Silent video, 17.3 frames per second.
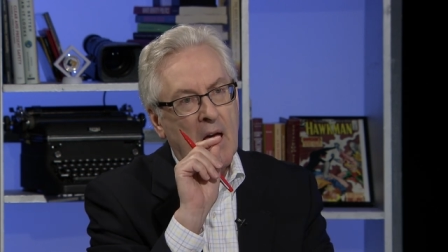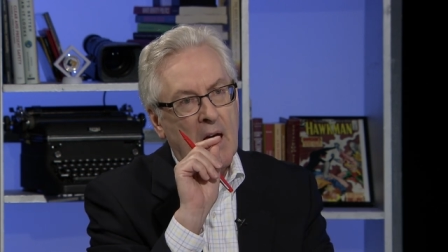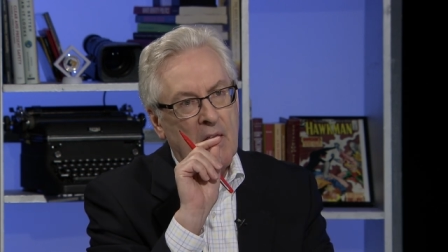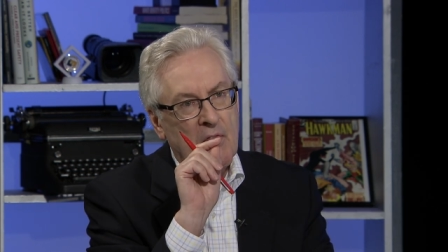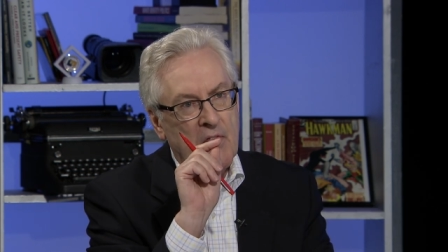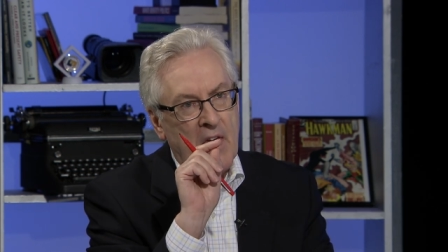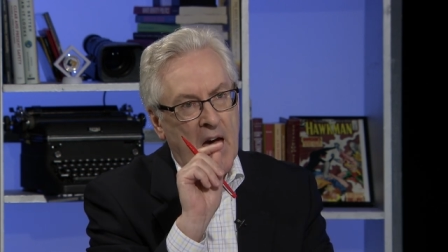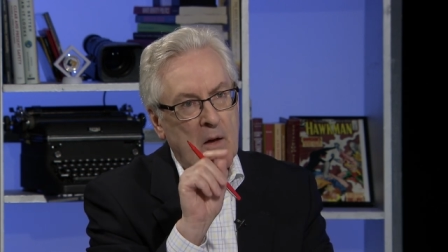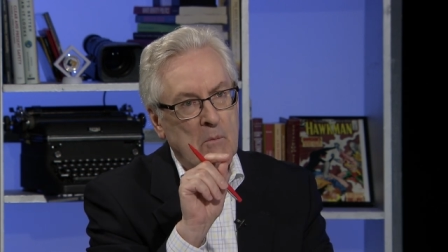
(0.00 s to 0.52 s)

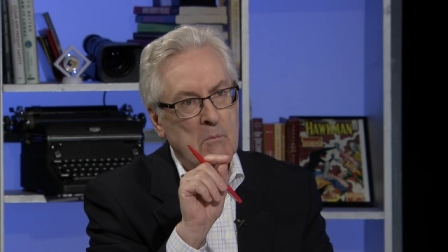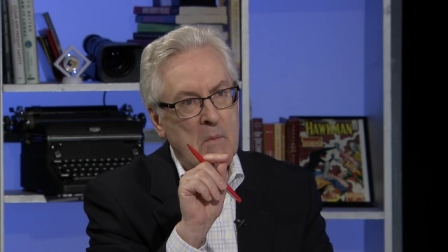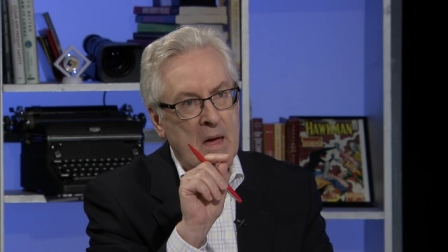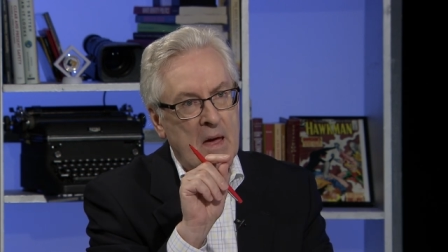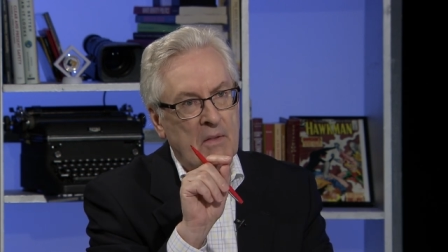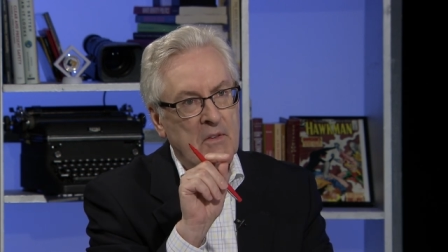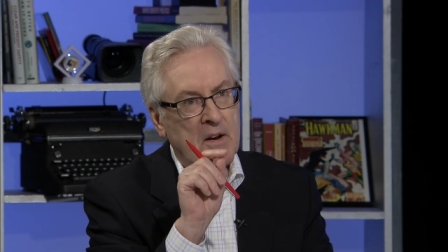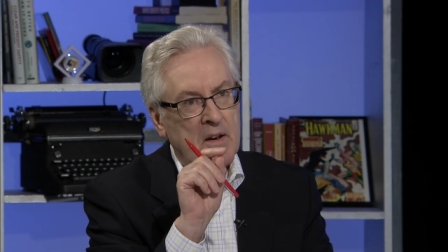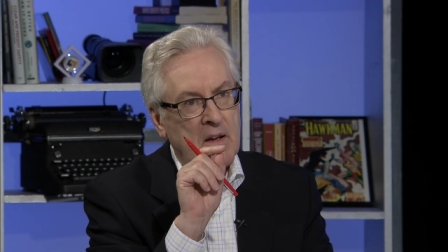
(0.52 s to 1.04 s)
and that
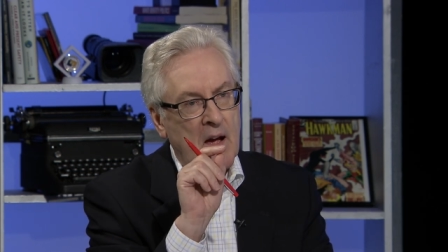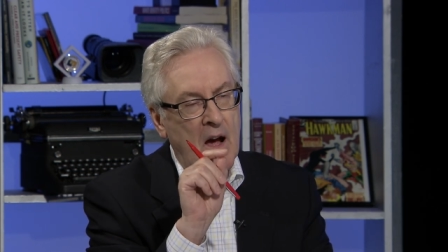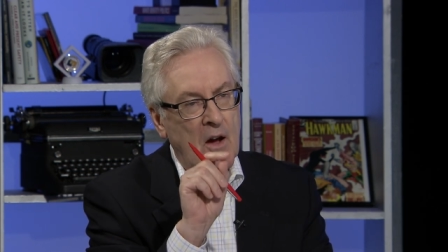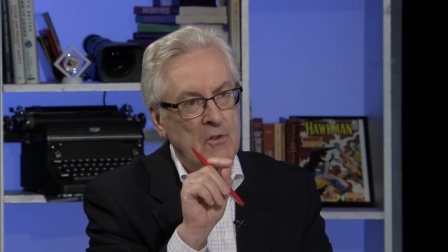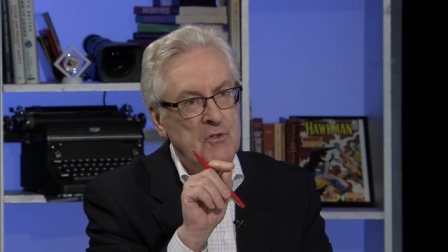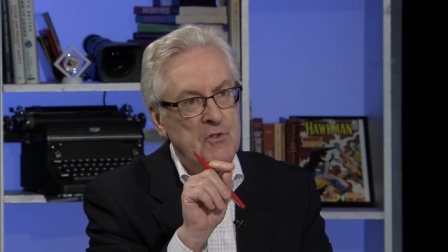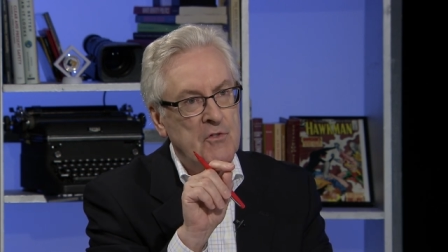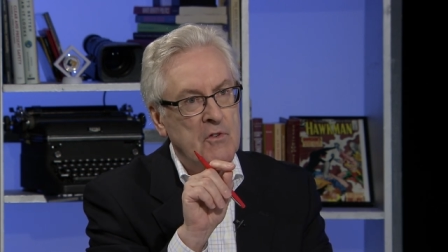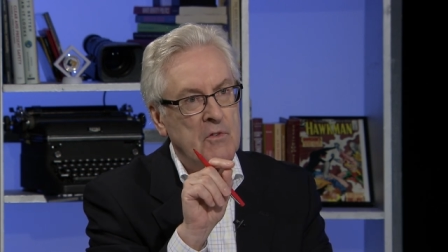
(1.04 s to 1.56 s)
man that
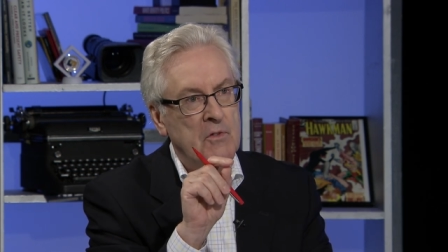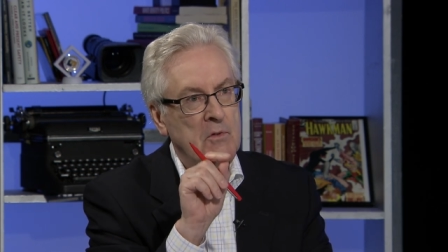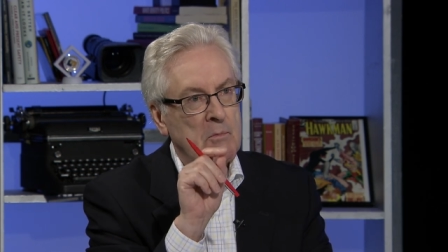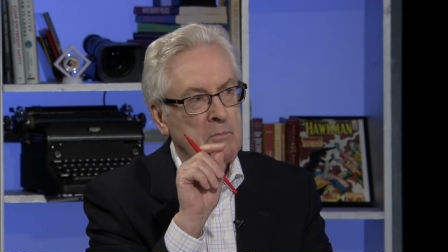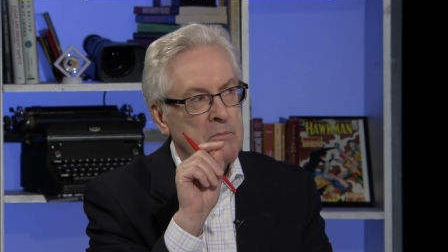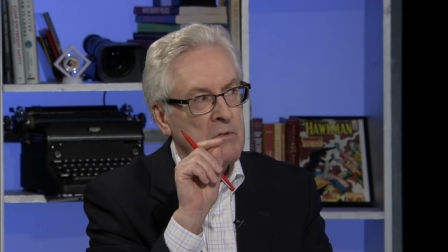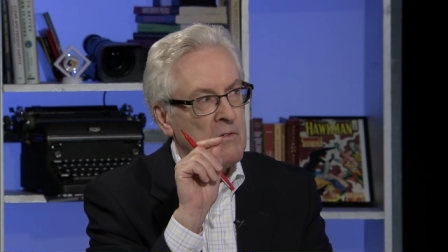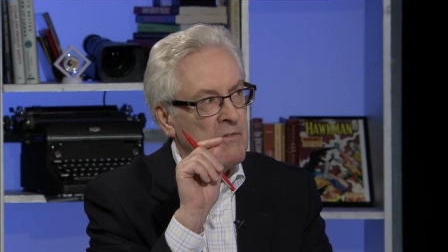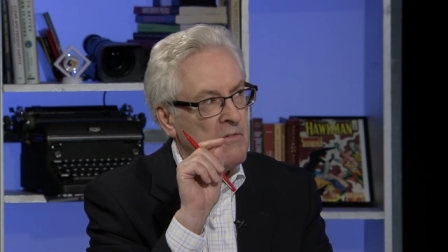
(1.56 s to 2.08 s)
accounts for the
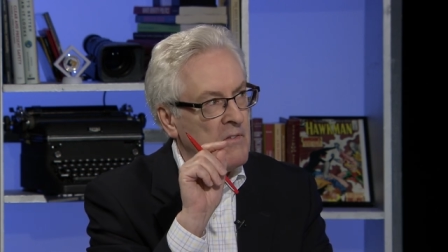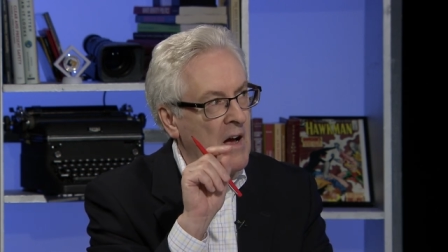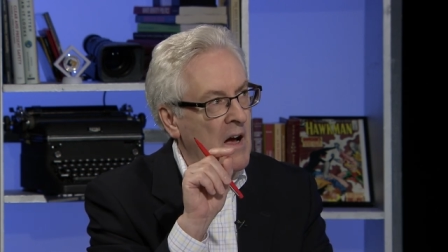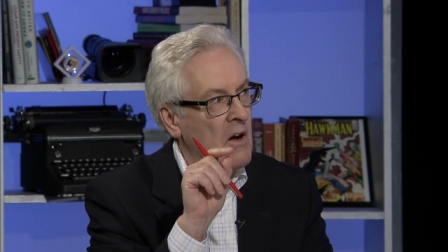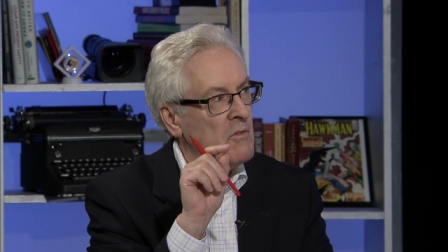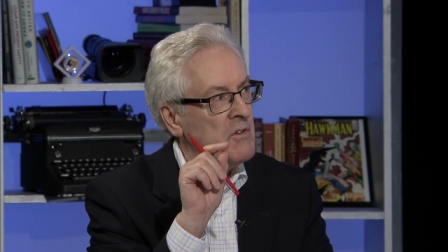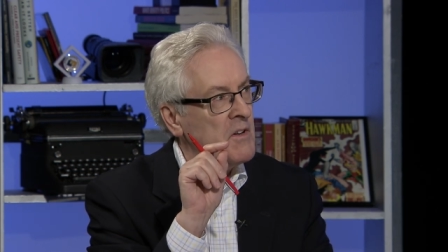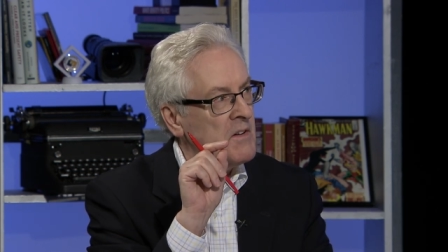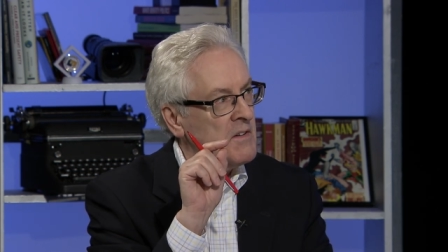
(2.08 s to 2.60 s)

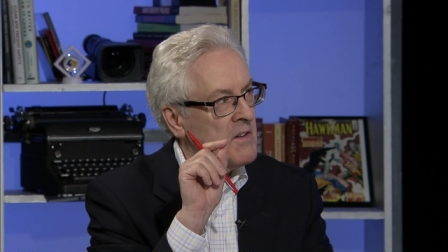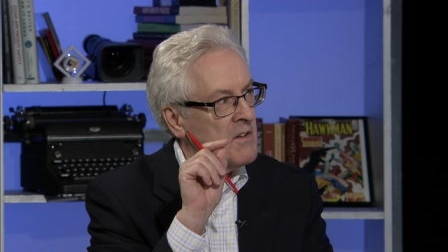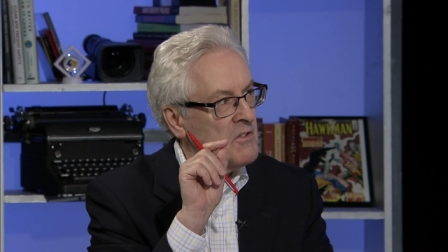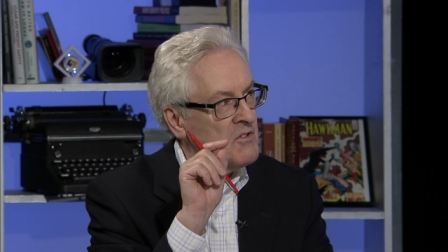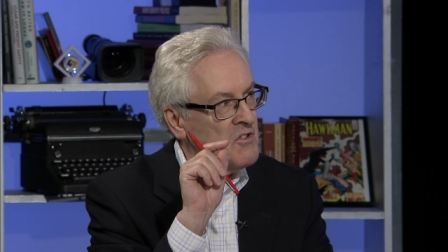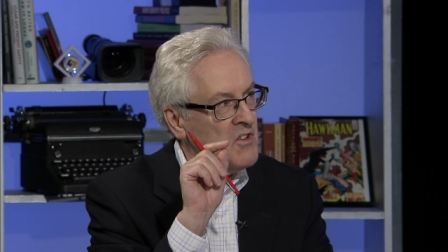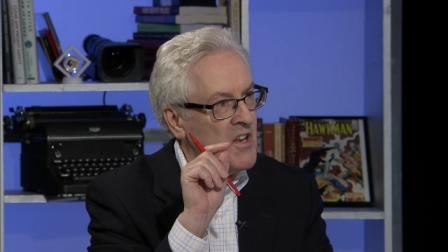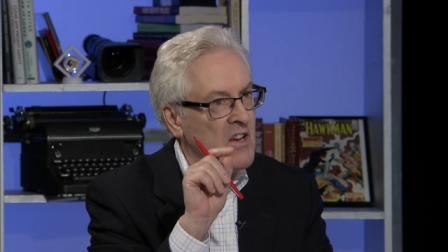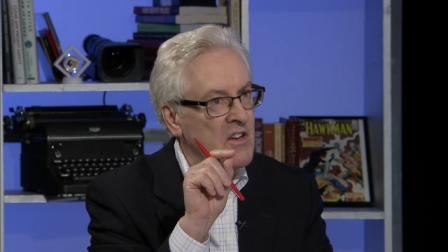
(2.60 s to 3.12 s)
profound and
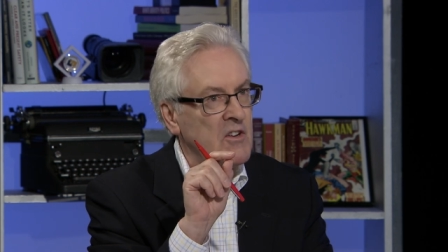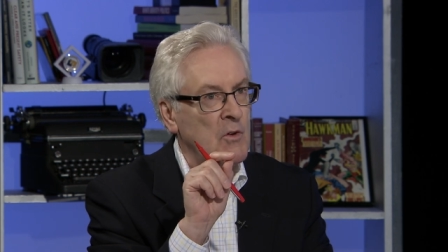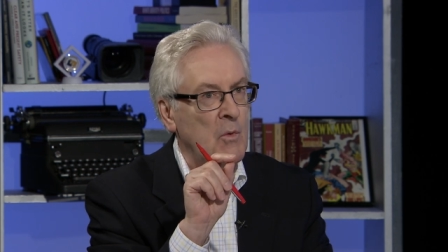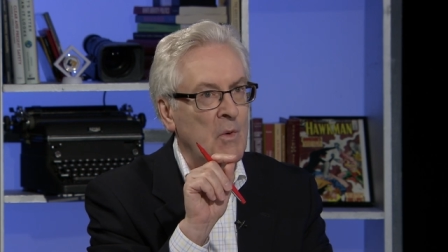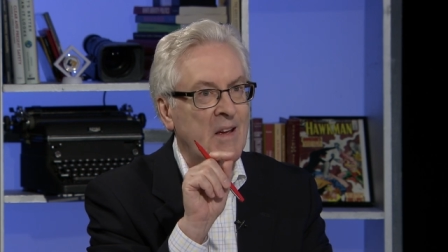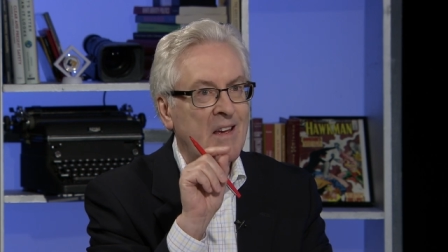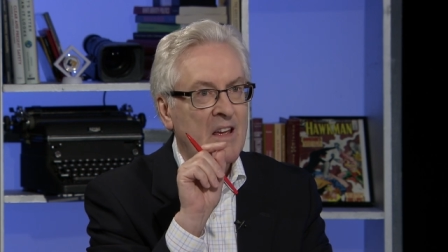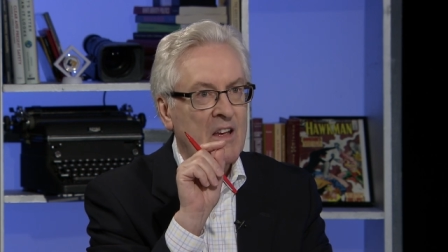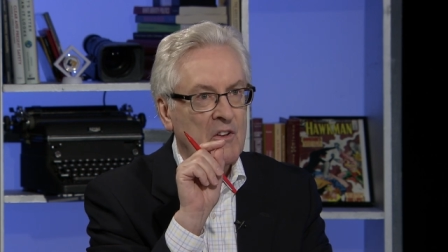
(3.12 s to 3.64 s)

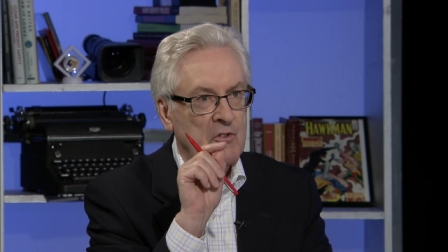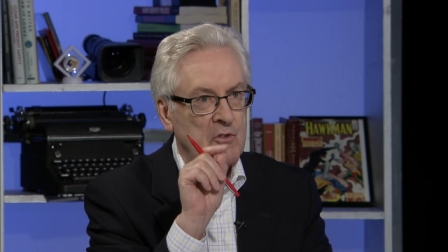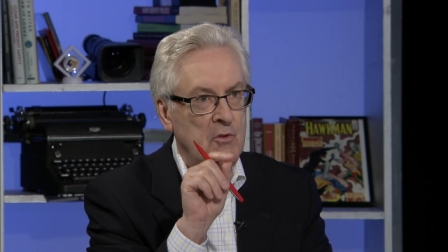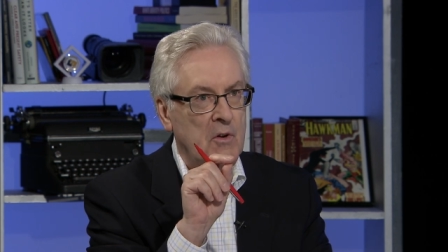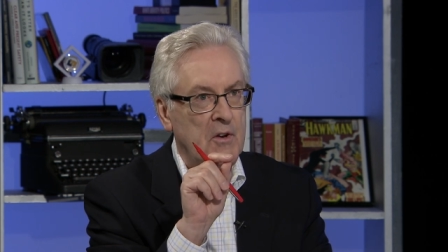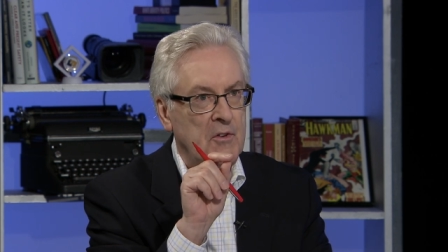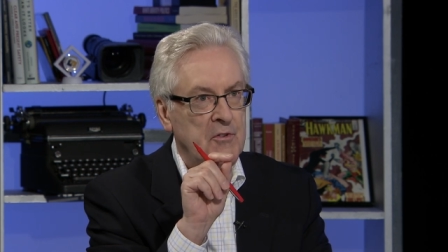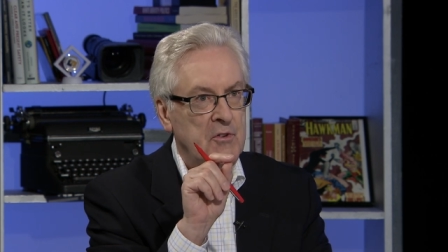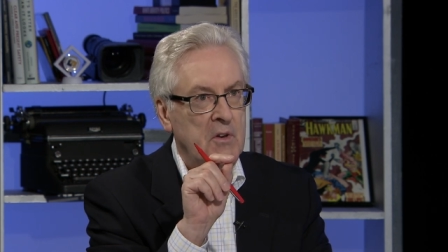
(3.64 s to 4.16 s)
continuing
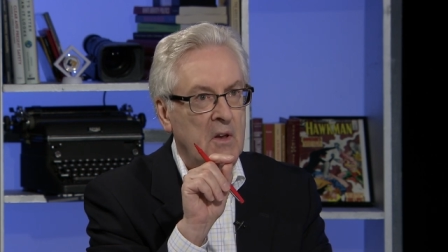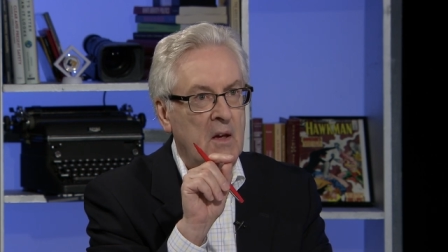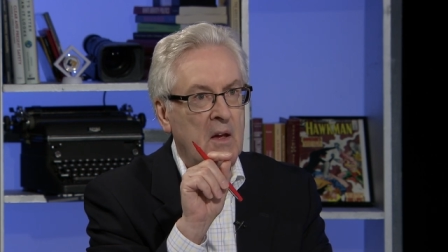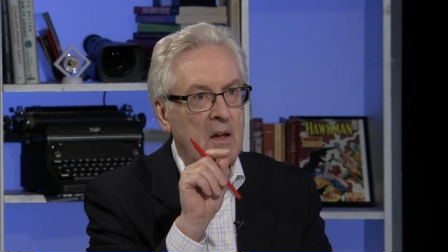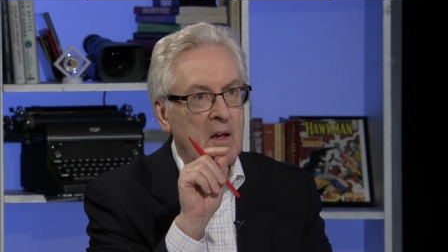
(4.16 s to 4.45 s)
interest